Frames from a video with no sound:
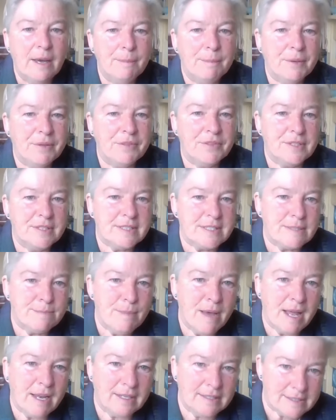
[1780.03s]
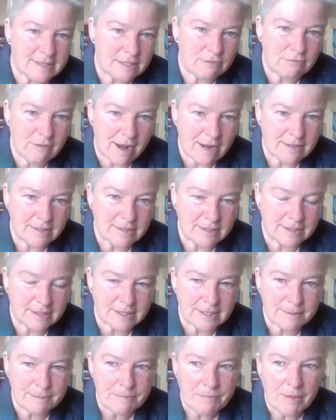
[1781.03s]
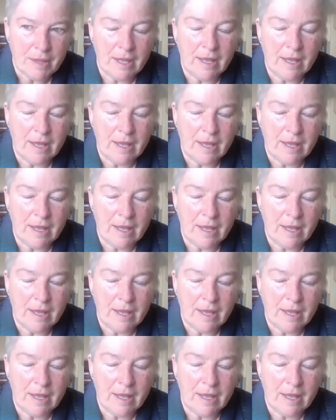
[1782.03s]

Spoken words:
But the smell is horrendous.